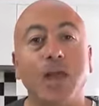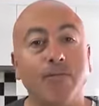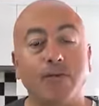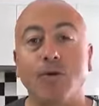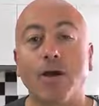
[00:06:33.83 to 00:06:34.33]

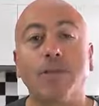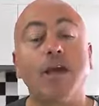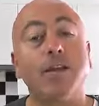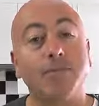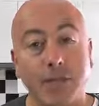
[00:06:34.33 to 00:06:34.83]
Have a great
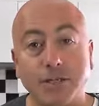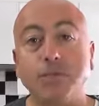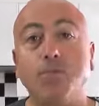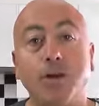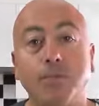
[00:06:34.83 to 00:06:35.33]
day.
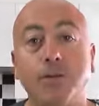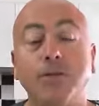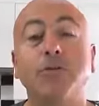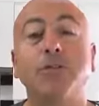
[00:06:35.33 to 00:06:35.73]
Arrivederci, buon appetito.